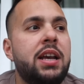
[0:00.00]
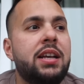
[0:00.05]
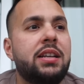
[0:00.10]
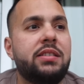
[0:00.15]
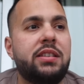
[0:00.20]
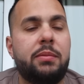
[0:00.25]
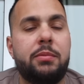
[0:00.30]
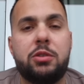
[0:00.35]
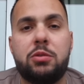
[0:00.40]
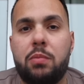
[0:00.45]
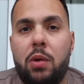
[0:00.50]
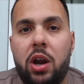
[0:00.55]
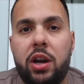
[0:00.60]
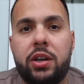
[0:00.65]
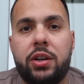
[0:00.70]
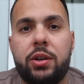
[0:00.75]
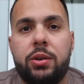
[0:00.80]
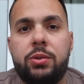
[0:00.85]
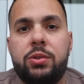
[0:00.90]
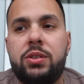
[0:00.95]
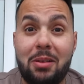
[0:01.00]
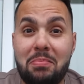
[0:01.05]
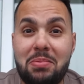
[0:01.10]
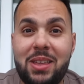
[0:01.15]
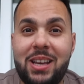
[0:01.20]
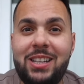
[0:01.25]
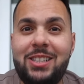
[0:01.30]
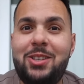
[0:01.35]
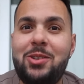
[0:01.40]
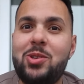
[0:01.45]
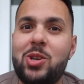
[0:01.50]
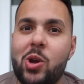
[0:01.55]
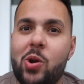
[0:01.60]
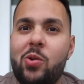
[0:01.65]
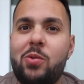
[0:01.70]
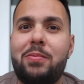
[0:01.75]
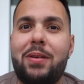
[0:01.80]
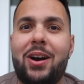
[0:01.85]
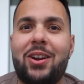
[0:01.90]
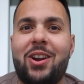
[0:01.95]
His name is Marcos. Something to
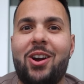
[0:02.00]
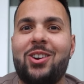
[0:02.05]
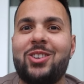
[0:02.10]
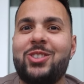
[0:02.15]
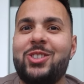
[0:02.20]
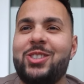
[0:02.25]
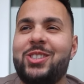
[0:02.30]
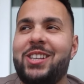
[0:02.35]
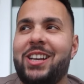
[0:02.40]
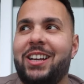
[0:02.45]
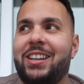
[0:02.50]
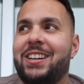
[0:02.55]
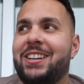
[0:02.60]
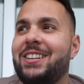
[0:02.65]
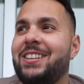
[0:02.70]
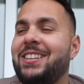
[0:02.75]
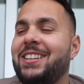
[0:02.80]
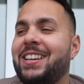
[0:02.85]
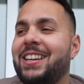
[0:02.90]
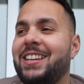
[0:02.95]
know about Argentina